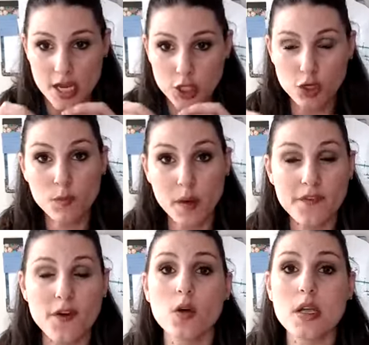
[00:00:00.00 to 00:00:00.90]
you've been
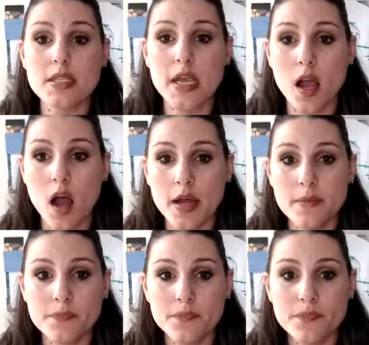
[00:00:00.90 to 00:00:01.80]
focusing on,
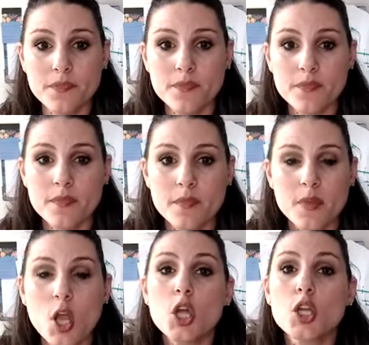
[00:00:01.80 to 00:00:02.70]

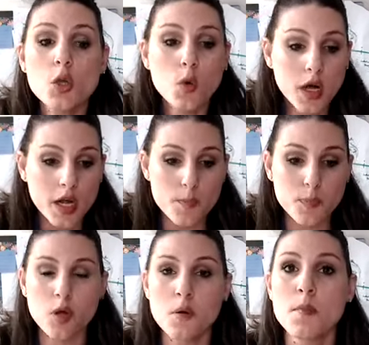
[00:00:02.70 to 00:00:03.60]
you are going to
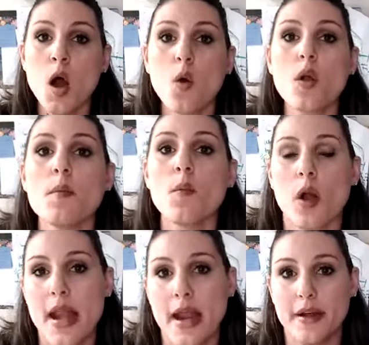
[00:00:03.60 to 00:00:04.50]
promote more
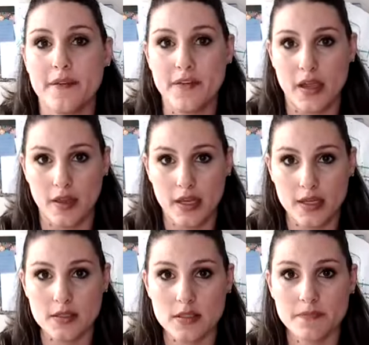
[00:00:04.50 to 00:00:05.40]
negative feelings.